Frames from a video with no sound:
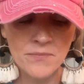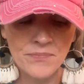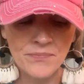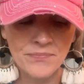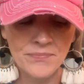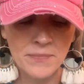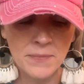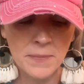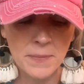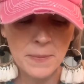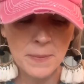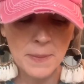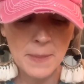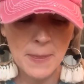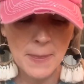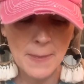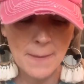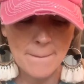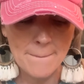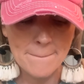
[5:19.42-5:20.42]

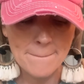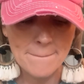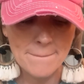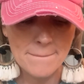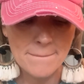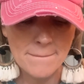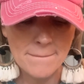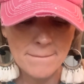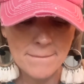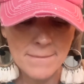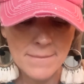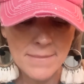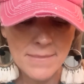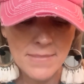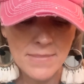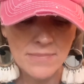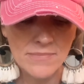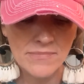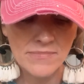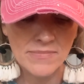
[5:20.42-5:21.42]

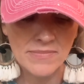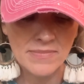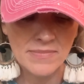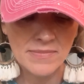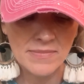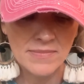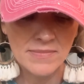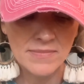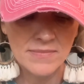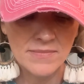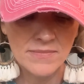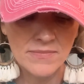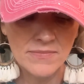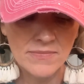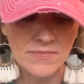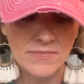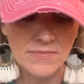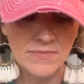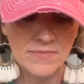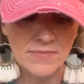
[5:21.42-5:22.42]

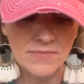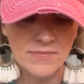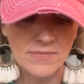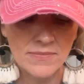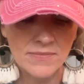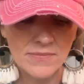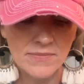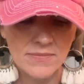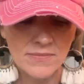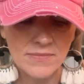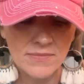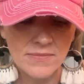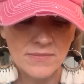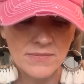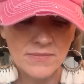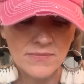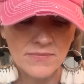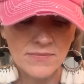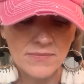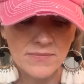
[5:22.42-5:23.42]

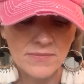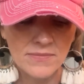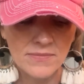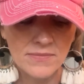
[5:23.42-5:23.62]
(no one is talking)